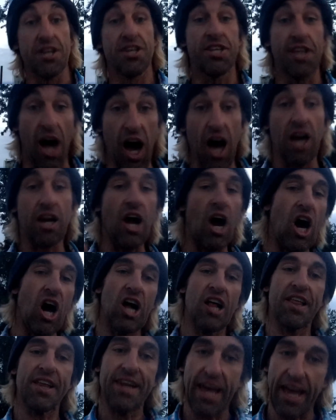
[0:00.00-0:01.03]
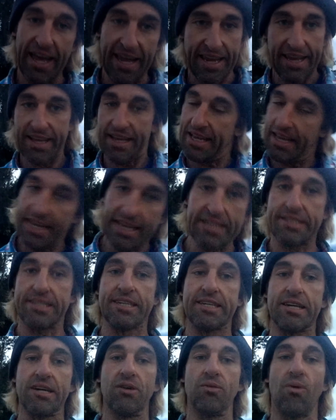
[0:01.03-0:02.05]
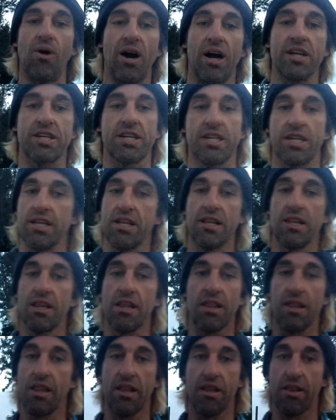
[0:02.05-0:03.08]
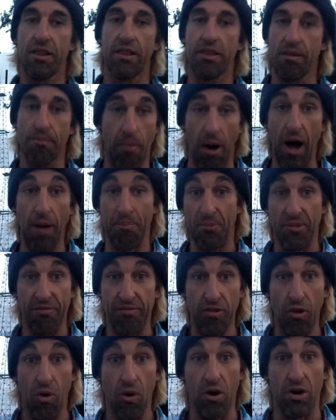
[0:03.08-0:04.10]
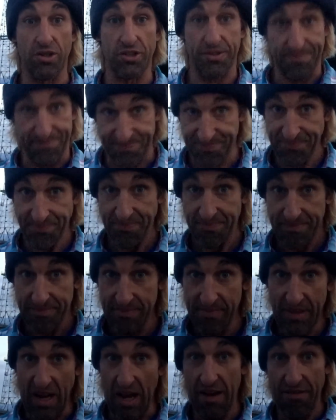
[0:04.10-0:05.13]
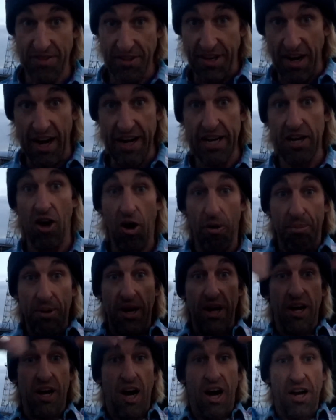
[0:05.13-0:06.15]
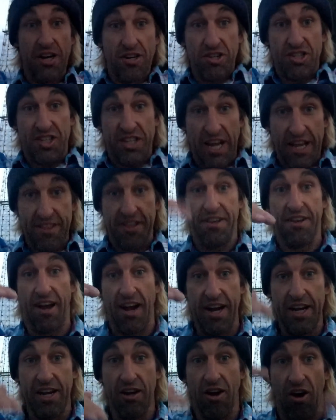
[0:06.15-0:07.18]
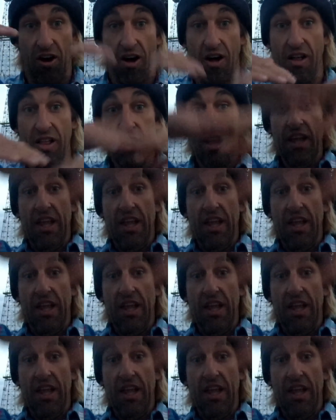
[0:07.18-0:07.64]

Doc Holliday isn't going to wash, mop the floors of the dining hall. But understand the dining hall,